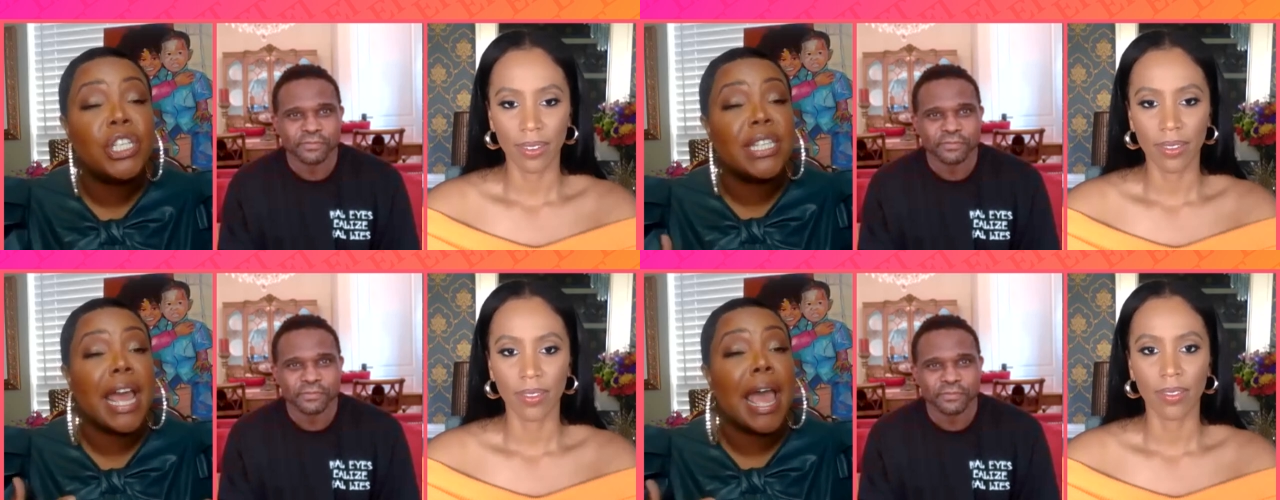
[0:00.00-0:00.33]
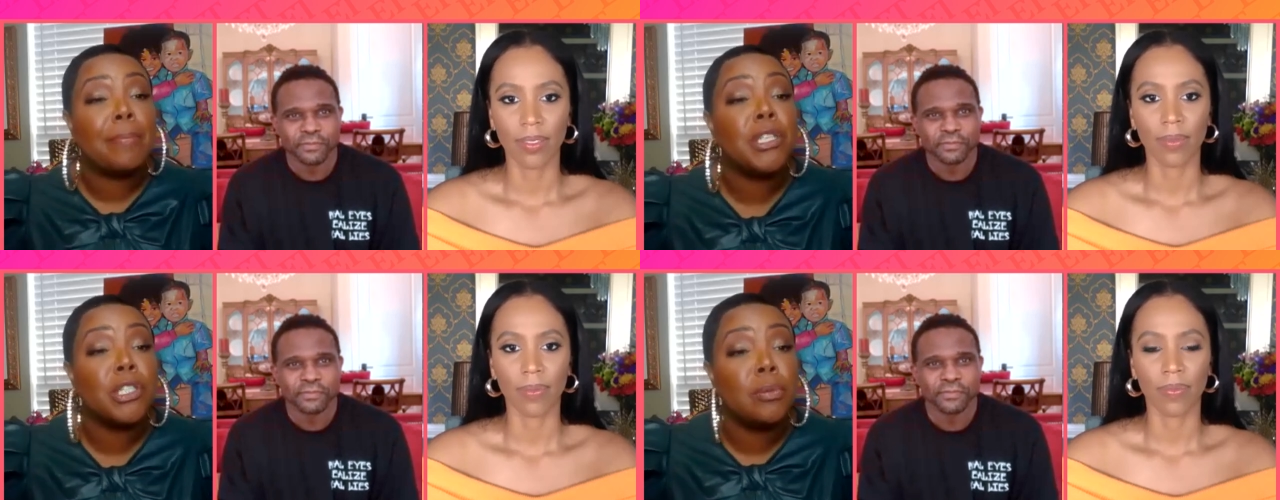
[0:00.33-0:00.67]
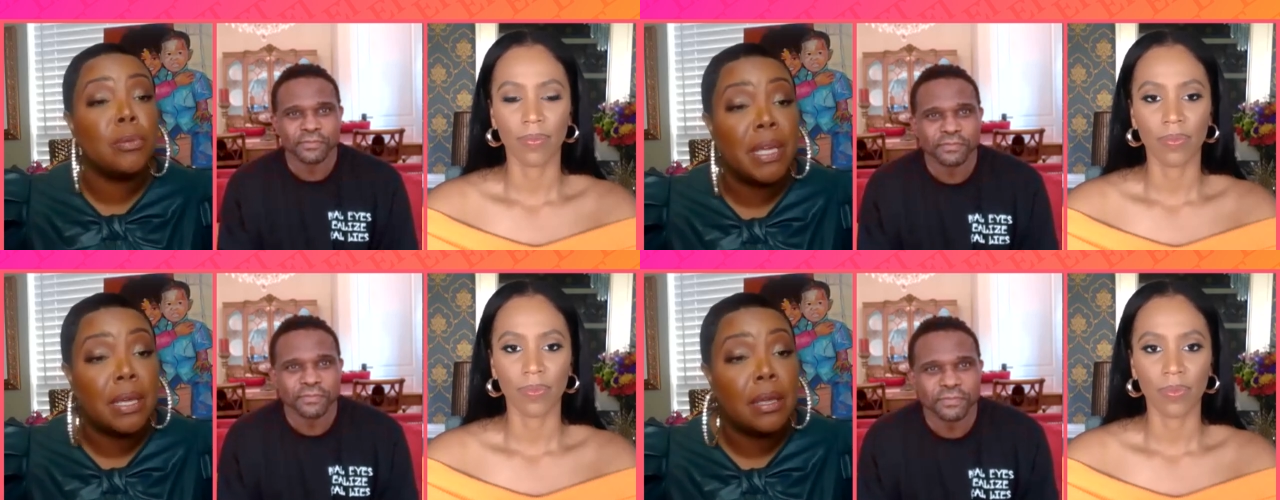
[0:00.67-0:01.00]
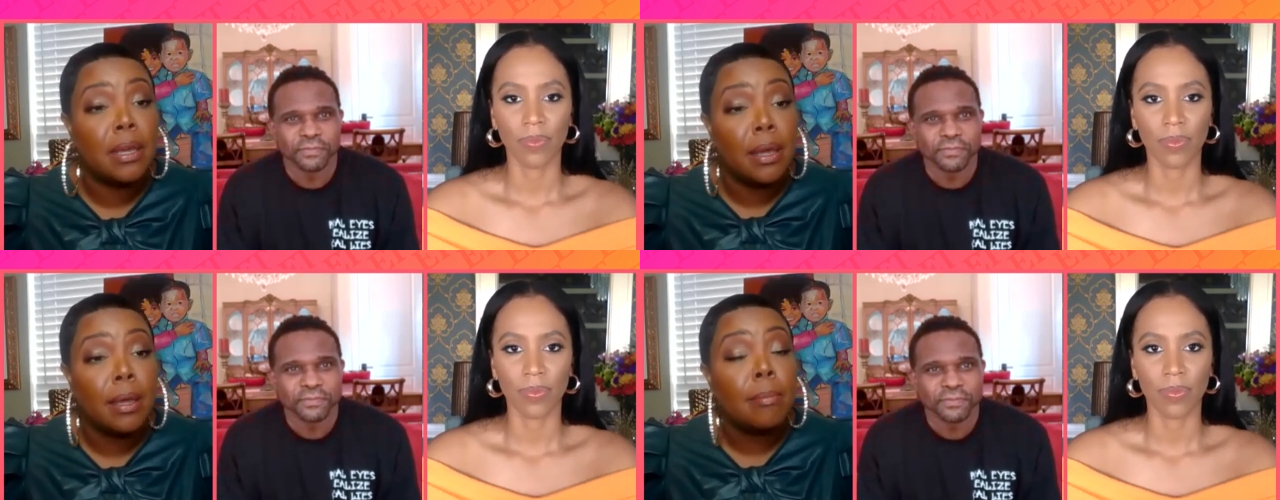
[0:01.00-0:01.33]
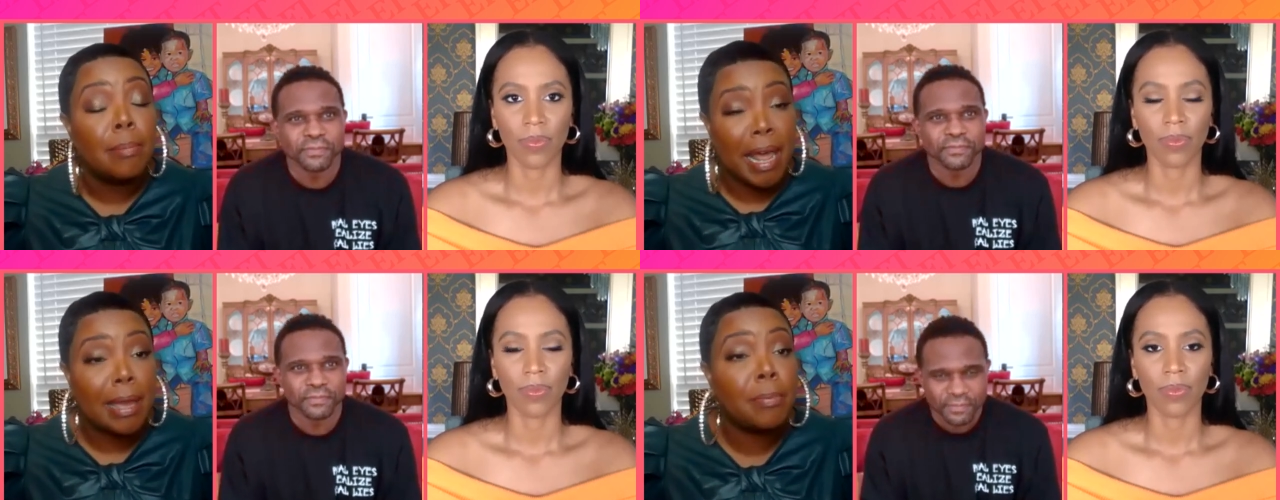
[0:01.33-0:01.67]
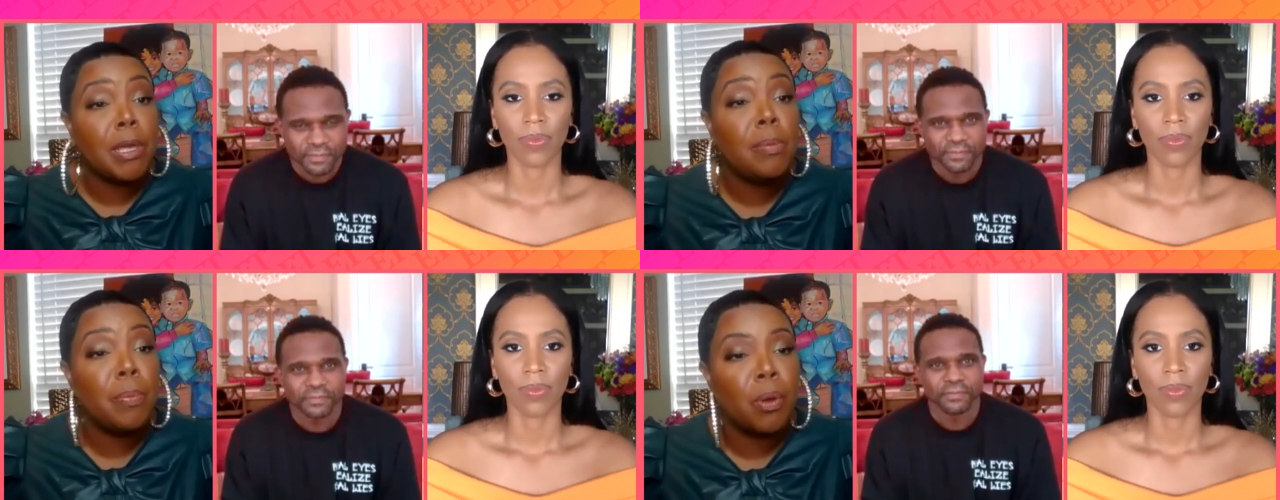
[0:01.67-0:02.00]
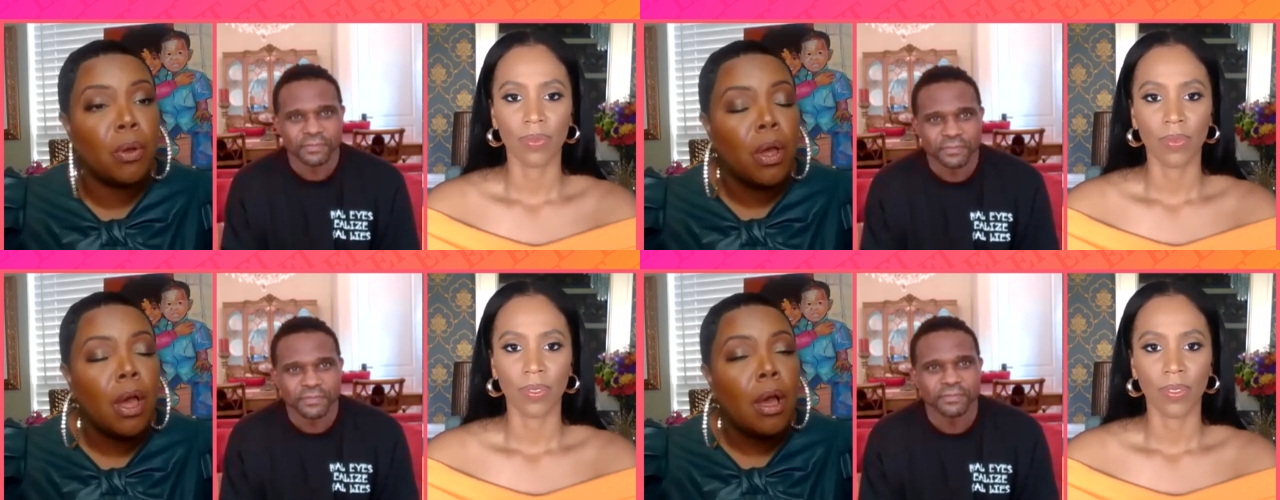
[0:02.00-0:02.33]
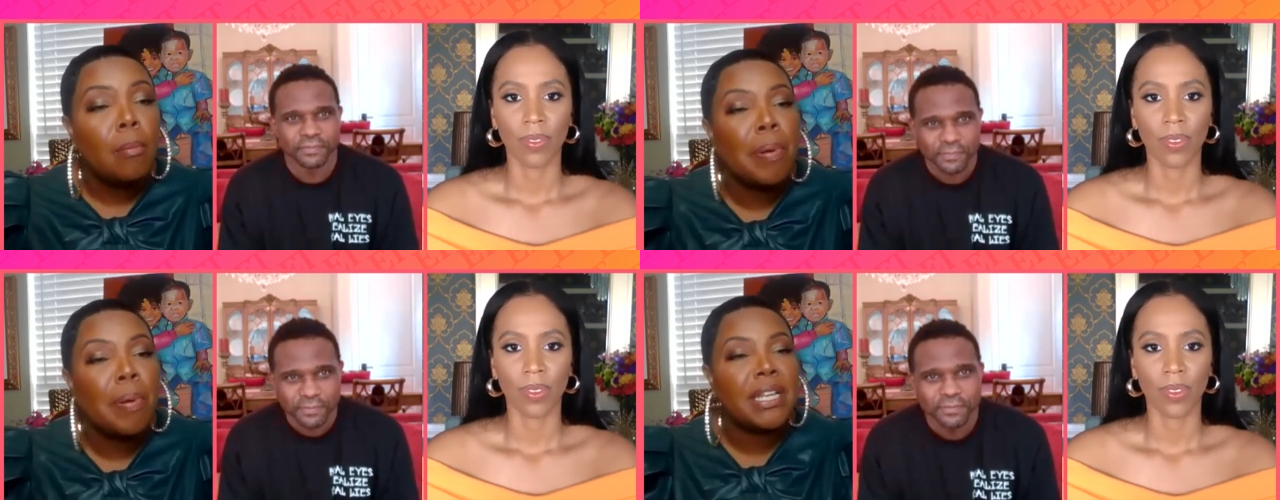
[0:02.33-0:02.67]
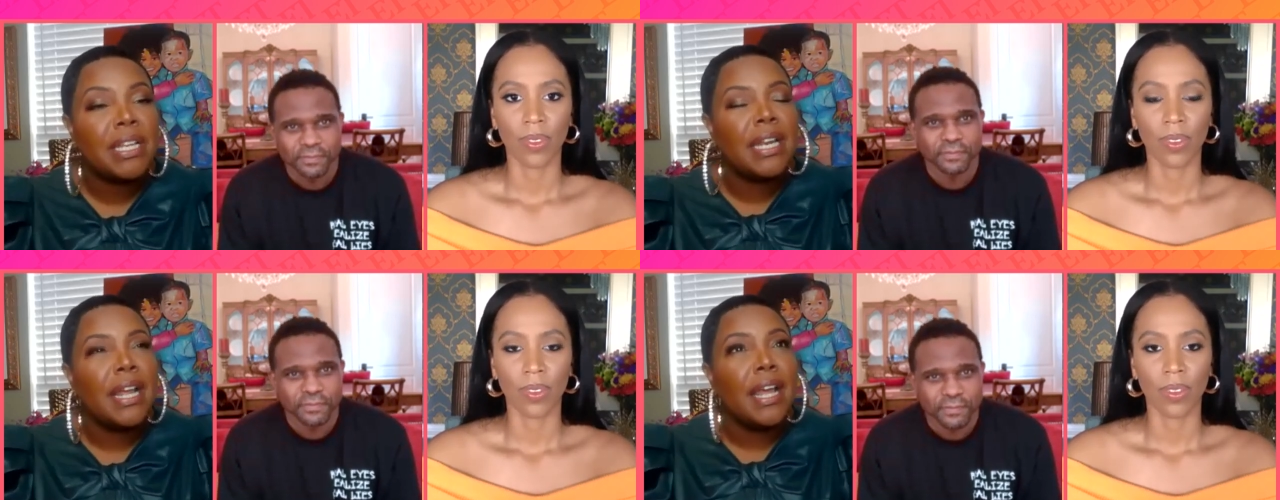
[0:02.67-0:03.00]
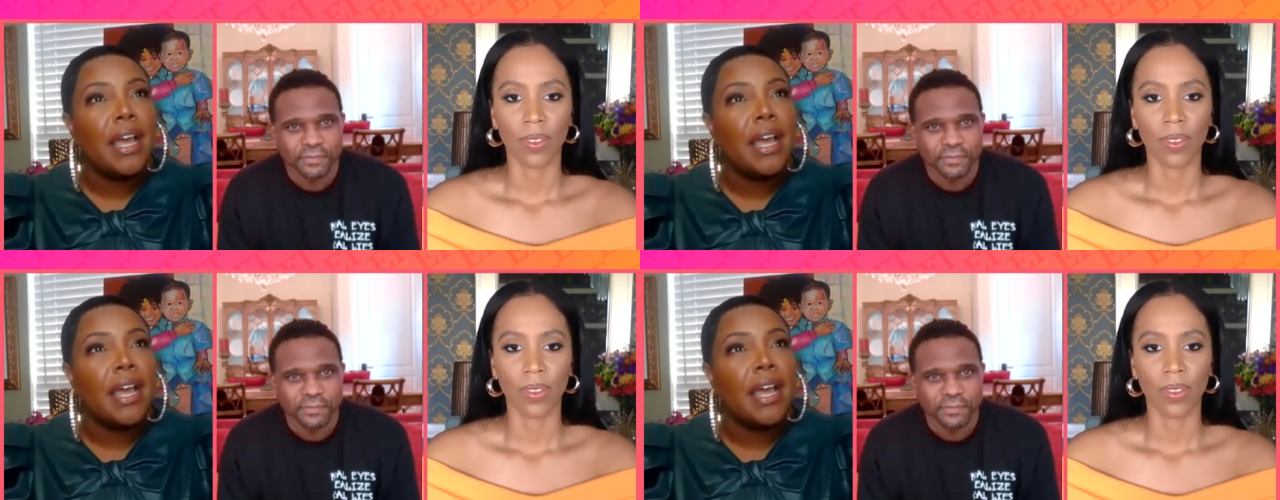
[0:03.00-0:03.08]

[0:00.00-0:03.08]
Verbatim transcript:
Speaker 1: We just happened to be Black people. But